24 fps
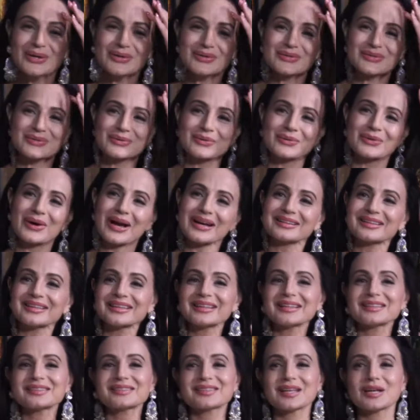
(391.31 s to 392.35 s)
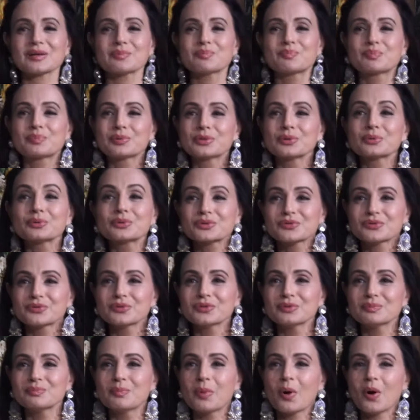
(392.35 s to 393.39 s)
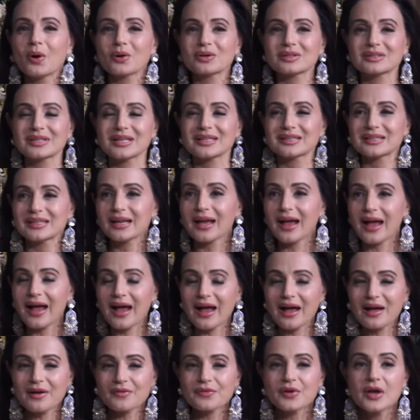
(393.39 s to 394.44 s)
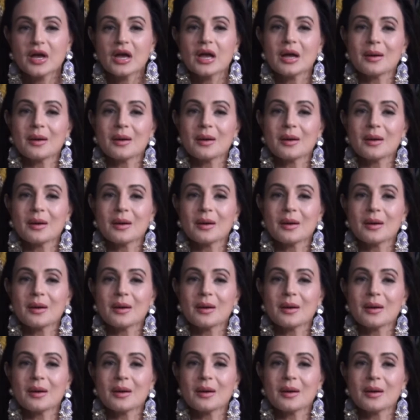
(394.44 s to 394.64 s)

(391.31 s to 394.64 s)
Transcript: So I think it's that beautiful bond that they have.